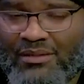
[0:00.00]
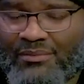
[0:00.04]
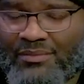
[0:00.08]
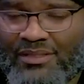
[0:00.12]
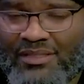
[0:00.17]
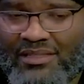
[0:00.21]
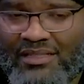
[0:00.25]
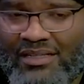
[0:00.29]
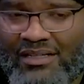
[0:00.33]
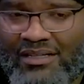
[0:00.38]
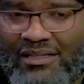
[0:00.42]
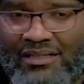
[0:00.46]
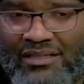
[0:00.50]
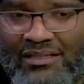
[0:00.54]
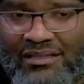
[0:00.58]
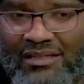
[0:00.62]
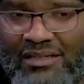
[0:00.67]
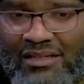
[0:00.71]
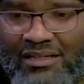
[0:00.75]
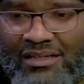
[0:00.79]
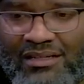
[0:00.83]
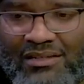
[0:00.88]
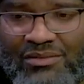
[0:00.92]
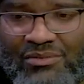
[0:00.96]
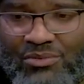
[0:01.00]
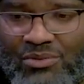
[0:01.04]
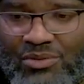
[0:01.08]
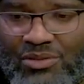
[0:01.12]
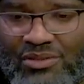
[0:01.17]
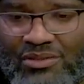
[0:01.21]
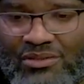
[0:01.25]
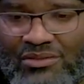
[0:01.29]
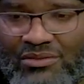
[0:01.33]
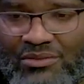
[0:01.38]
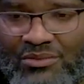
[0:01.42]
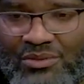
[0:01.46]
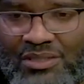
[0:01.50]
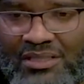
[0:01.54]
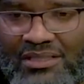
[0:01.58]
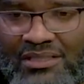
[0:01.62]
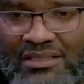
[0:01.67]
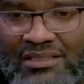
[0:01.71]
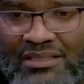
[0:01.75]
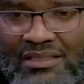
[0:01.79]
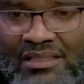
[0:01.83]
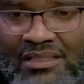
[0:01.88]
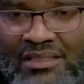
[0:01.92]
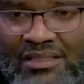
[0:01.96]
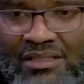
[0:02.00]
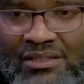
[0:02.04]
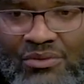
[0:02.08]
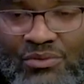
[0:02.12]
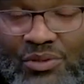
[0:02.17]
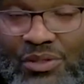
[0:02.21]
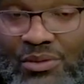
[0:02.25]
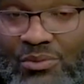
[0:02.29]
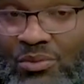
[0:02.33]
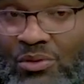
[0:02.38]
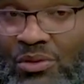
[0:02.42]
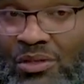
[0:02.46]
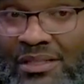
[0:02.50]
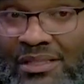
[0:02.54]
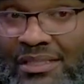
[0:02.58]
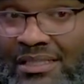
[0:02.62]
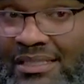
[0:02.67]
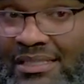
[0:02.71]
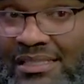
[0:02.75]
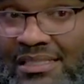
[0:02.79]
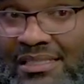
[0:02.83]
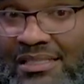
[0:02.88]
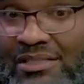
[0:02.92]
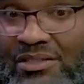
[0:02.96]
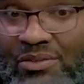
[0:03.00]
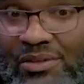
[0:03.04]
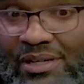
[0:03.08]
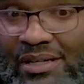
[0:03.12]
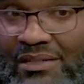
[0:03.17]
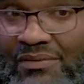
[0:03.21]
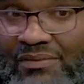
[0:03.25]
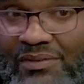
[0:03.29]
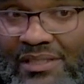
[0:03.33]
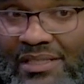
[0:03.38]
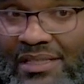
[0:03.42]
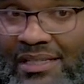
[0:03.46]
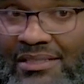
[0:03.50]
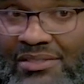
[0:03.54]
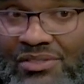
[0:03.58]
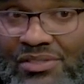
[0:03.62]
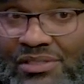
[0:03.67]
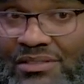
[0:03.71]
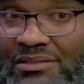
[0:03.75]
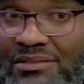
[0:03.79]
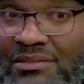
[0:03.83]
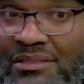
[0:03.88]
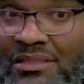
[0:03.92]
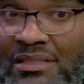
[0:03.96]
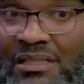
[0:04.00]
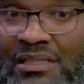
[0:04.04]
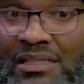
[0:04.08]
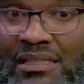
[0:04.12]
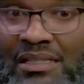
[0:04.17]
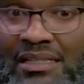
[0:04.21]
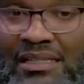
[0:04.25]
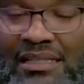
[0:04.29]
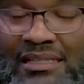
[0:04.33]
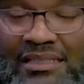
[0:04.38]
I mean, our our world we we want instant gratification, mm -hmm.